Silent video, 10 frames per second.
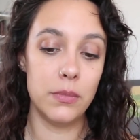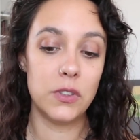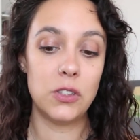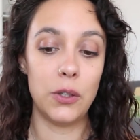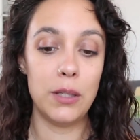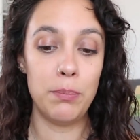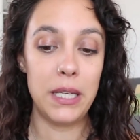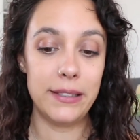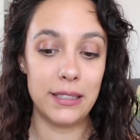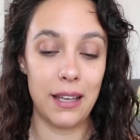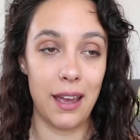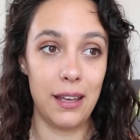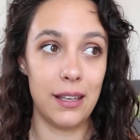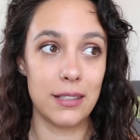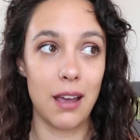Sodium
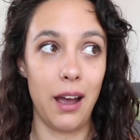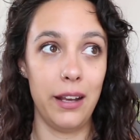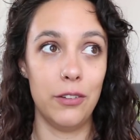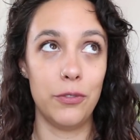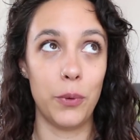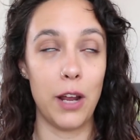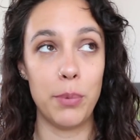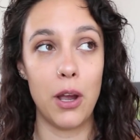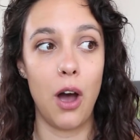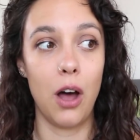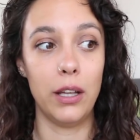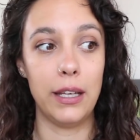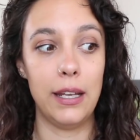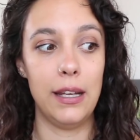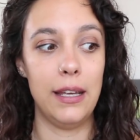PCA is kind of what I've been
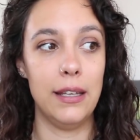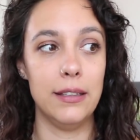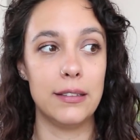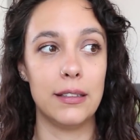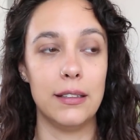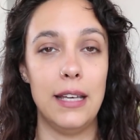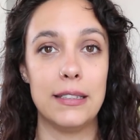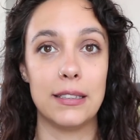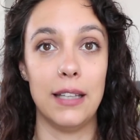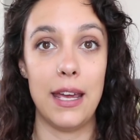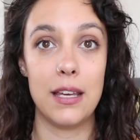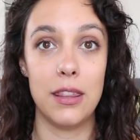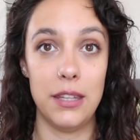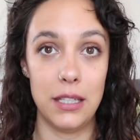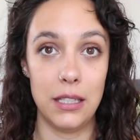calling it, is it's
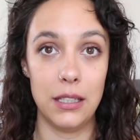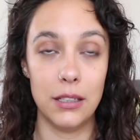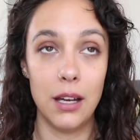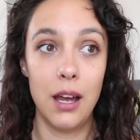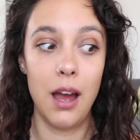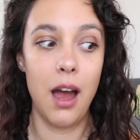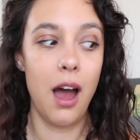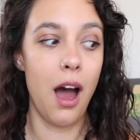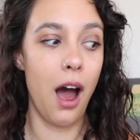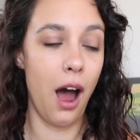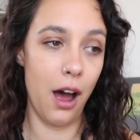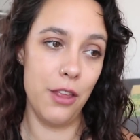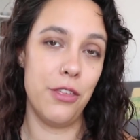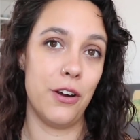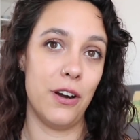like the
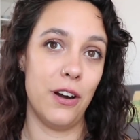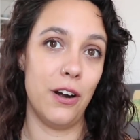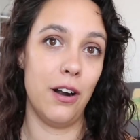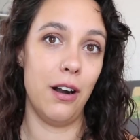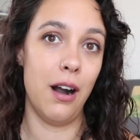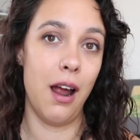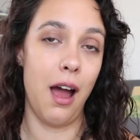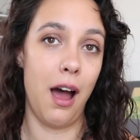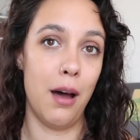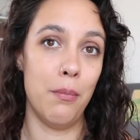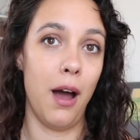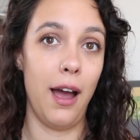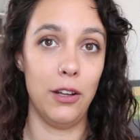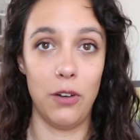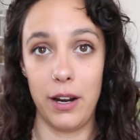other
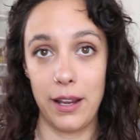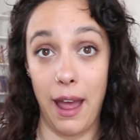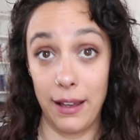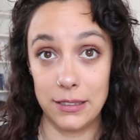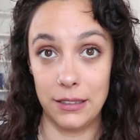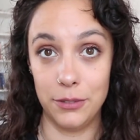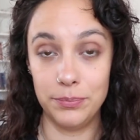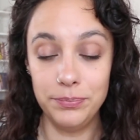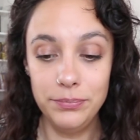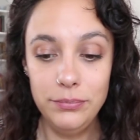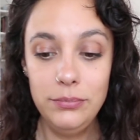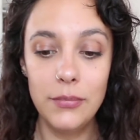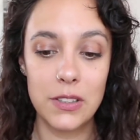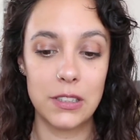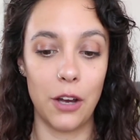hyaluronic acid.
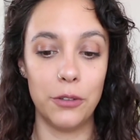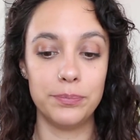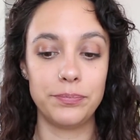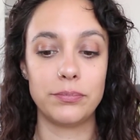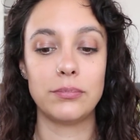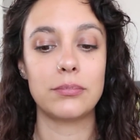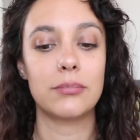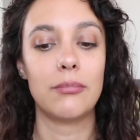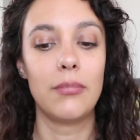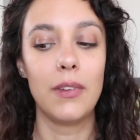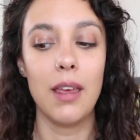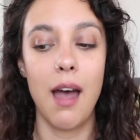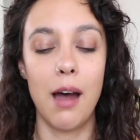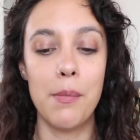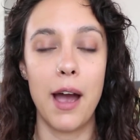So
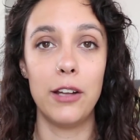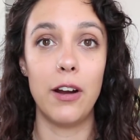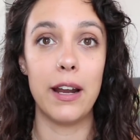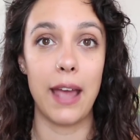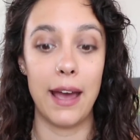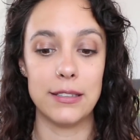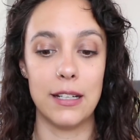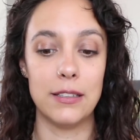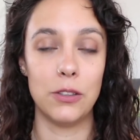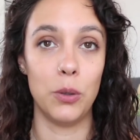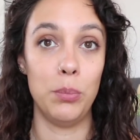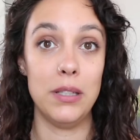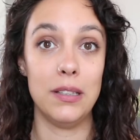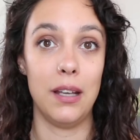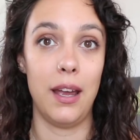hyaluronic acid and sodium
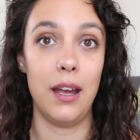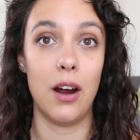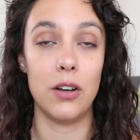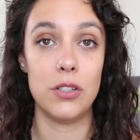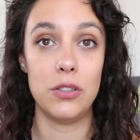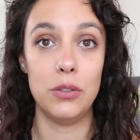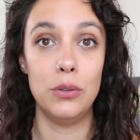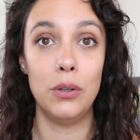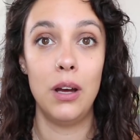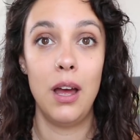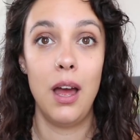PCA are two